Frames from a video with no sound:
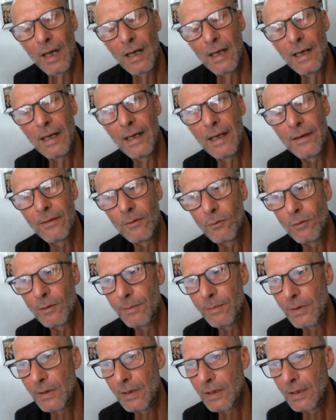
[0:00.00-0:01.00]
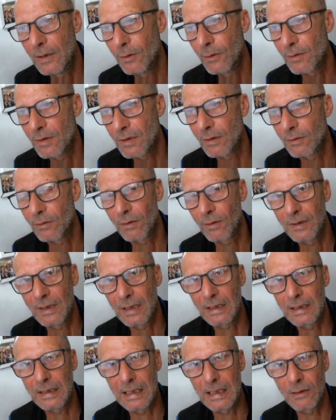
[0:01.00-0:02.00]
and would be use it on
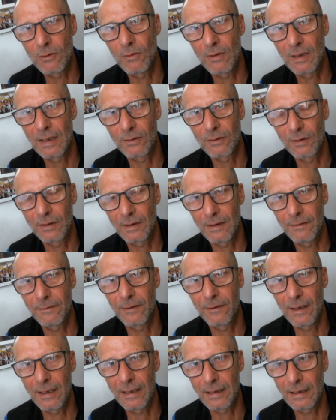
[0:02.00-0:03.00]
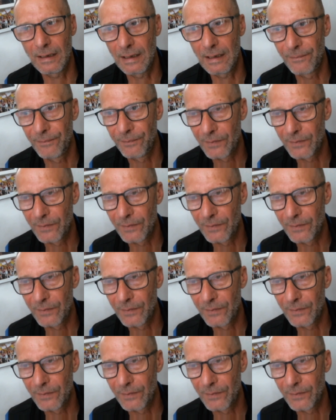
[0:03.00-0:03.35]
the Giglad on the final.